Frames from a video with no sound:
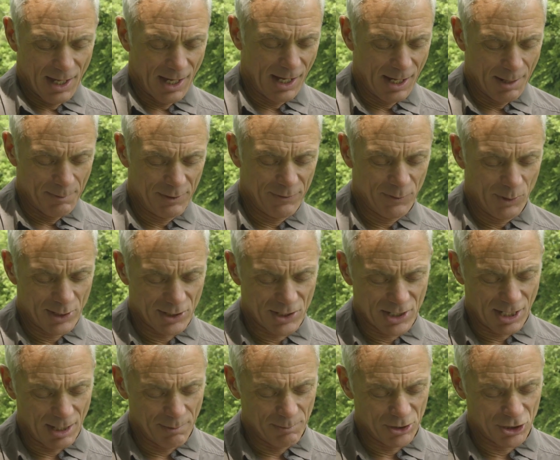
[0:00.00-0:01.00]
Um, if you had a
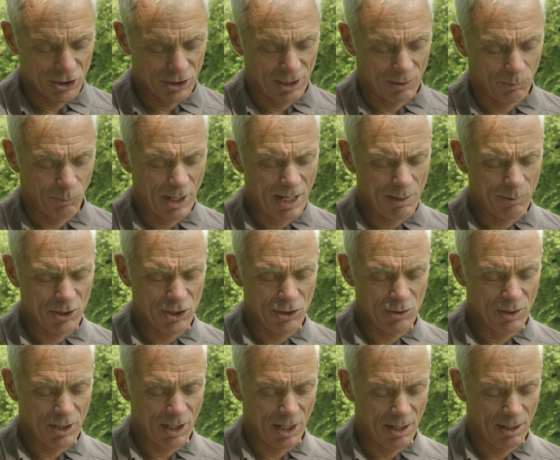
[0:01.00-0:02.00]
time machine, where would
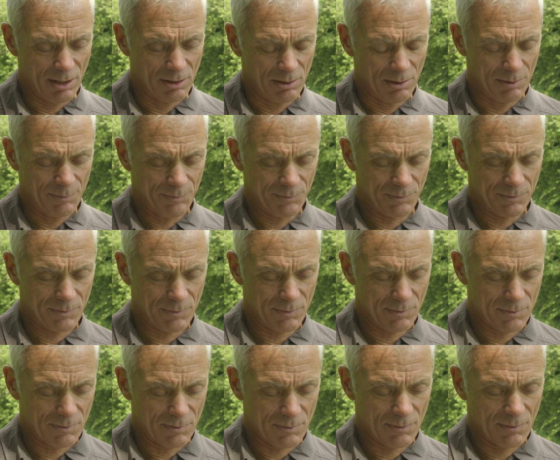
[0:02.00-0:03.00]
you go?
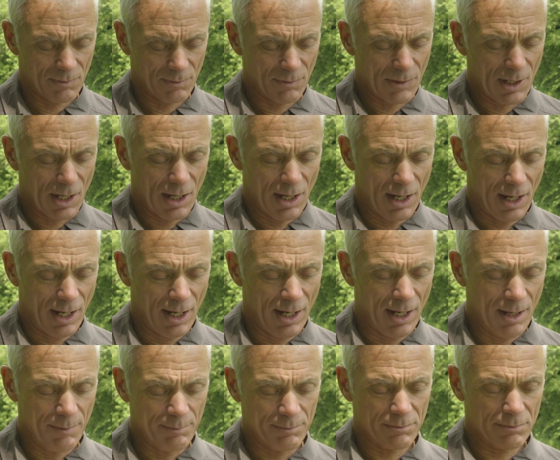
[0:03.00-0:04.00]

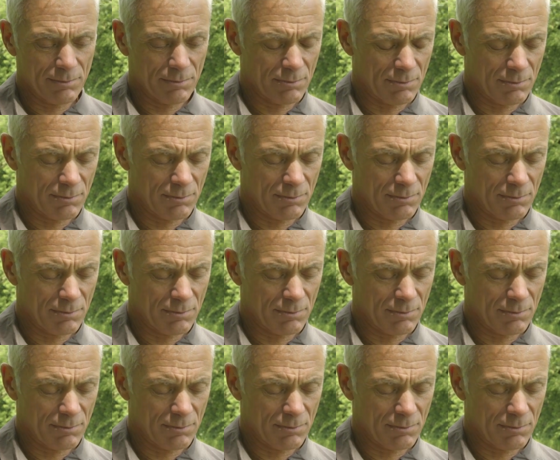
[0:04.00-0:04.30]
Um,